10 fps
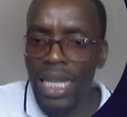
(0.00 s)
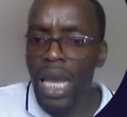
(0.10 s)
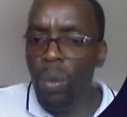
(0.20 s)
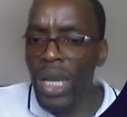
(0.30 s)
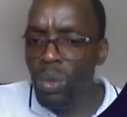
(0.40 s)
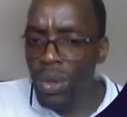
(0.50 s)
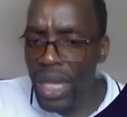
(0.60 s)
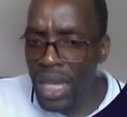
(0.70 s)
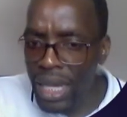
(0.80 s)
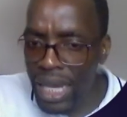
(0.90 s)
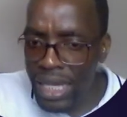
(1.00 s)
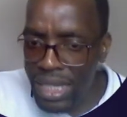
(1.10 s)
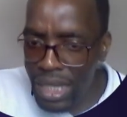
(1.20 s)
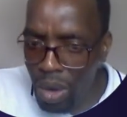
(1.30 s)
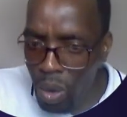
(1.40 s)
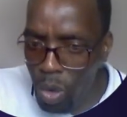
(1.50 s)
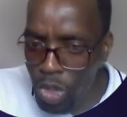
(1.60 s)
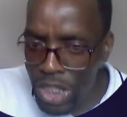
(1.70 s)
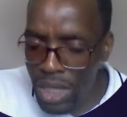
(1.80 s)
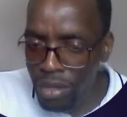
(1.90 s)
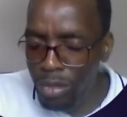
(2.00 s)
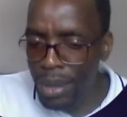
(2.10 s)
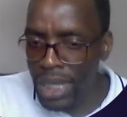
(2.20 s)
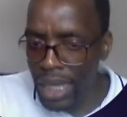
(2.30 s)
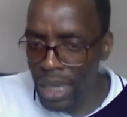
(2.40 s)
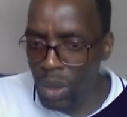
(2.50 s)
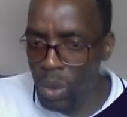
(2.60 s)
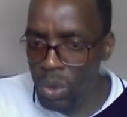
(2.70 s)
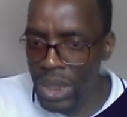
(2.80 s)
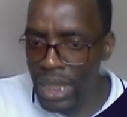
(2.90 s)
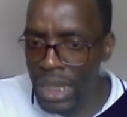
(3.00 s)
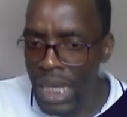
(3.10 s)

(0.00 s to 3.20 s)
when external costs have been included,